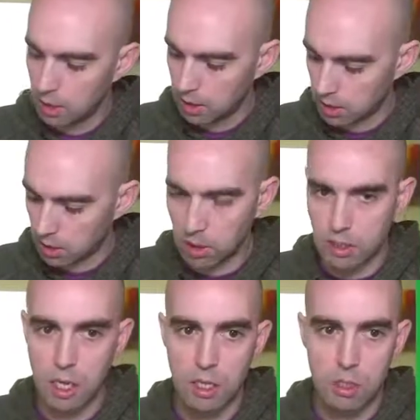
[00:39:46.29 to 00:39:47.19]
So I'm going to
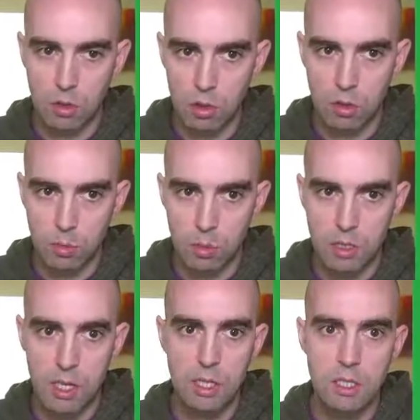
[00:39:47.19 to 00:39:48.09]
set it to
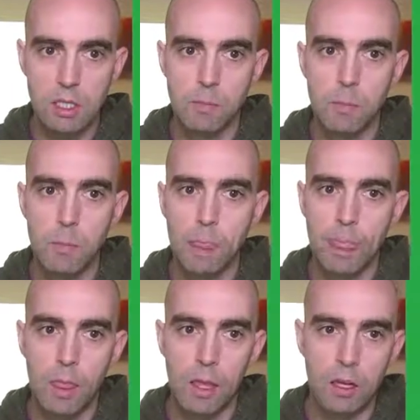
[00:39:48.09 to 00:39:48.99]
100%
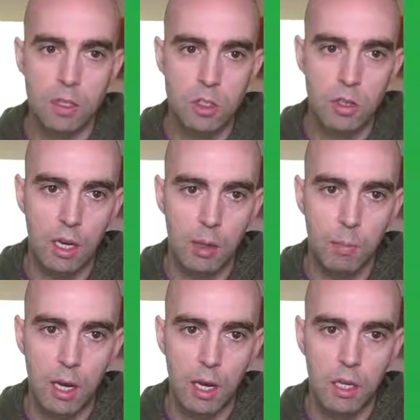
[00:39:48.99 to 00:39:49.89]
and drag it
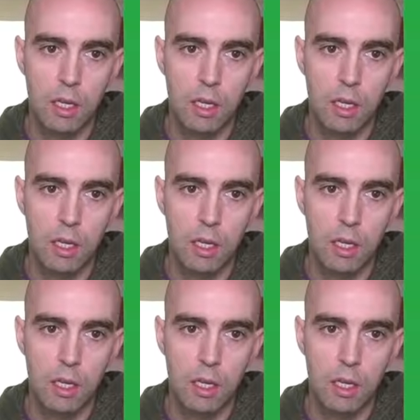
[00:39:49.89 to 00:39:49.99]
back.